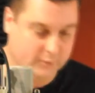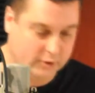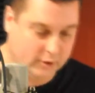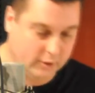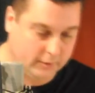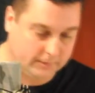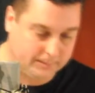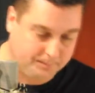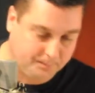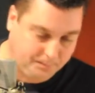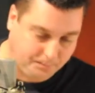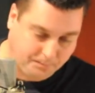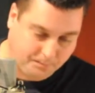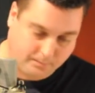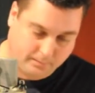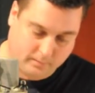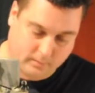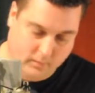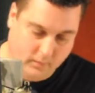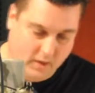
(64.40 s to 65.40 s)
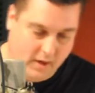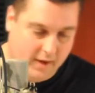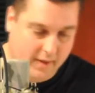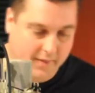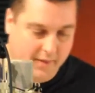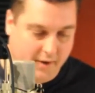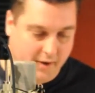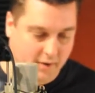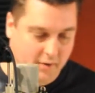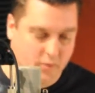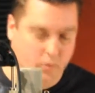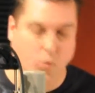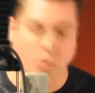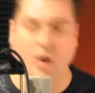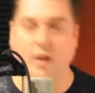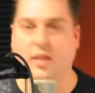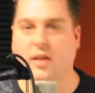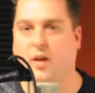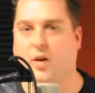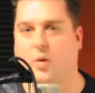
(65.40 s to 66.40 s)
So there's
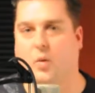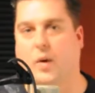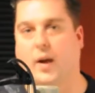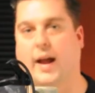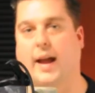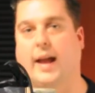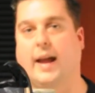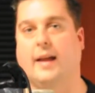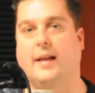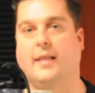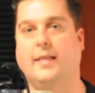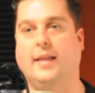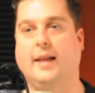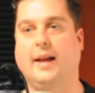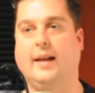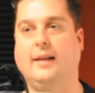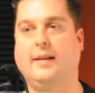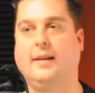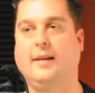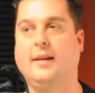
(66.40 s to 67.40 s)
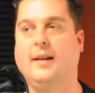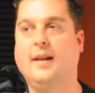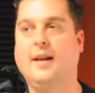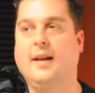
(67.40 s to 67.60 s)
one little way that,